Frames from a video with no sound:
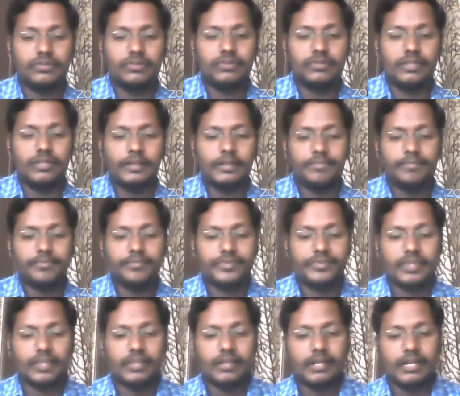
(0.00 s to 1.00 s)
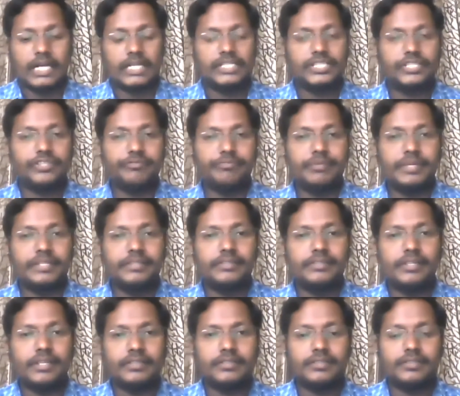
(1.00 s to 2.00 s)
Then
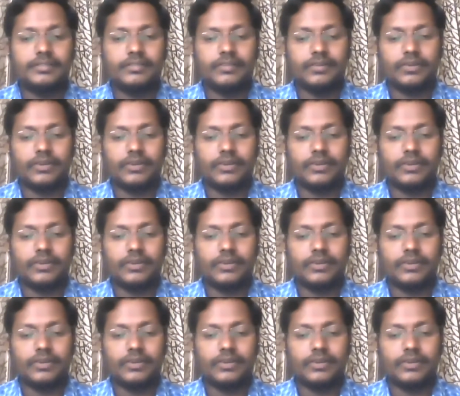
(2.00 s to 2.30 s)
achievement test.